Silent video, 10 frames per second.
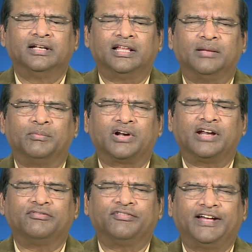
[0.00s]
let them
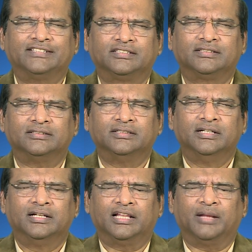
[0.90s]
run faster,
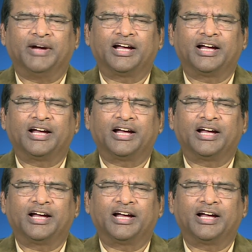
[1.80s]
let them